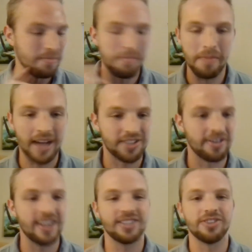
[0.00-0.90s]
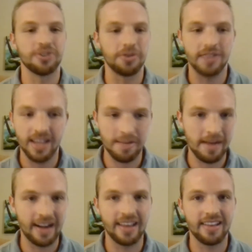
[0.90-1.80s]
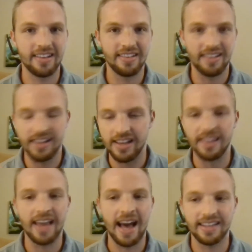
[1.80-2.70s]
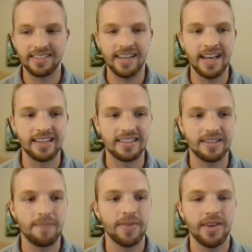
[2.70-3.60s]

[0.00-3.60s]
maturation. So thinking about it in that sense,